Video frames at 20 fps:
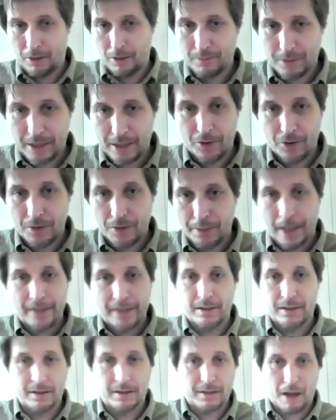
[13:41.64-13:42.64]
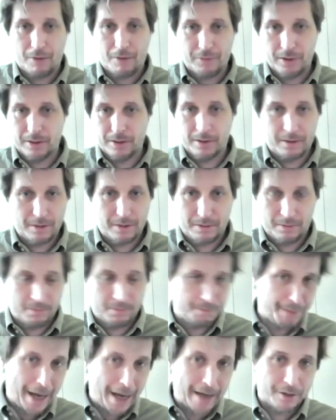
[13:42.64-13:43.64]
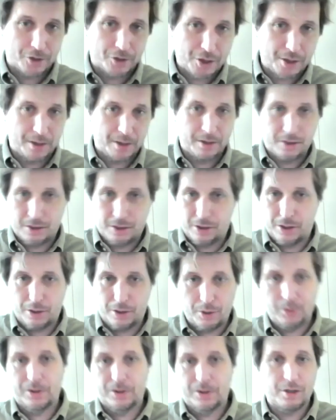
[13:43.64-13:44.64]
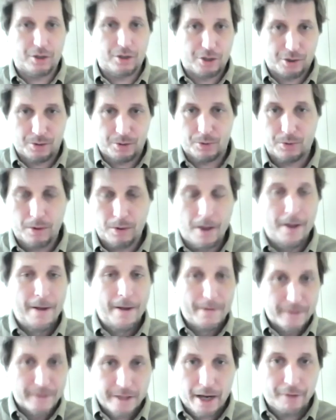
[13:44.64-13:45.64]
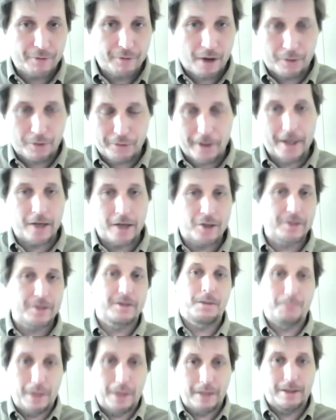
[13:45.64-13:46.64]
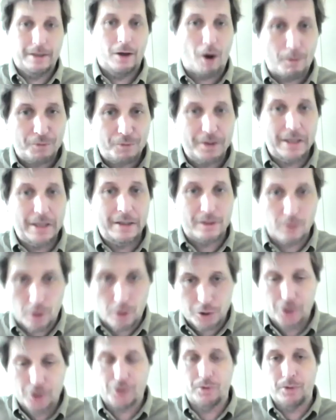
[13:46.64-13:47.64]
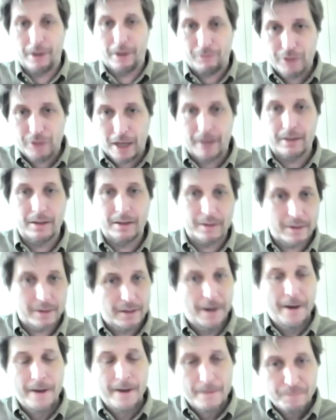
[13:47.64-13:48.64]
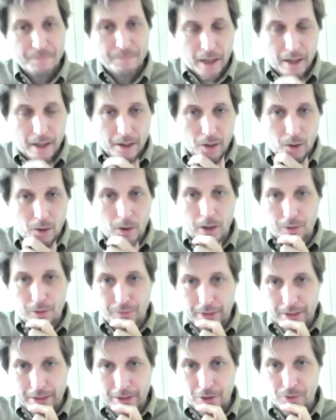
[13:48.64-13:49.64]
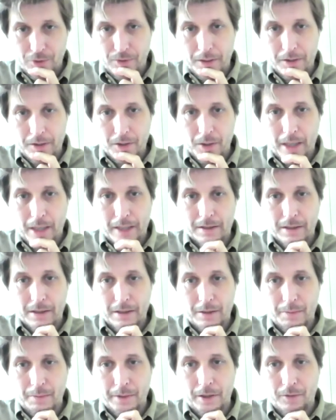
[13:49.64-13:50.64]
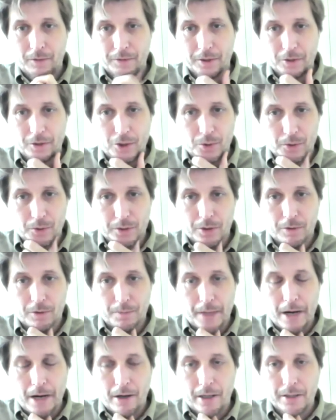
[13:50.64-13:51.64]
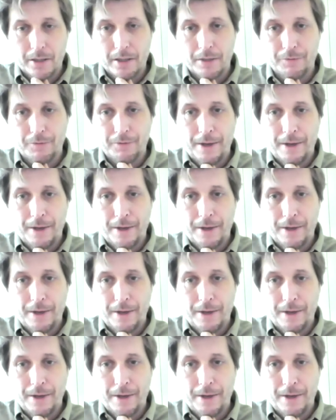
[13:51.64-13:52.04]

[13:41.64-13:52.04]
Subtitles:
central banks discovered balance sheet usage to safeguard financial stability obviously is not true. They've done this all over history, so that's a little bit of a short-term narrative.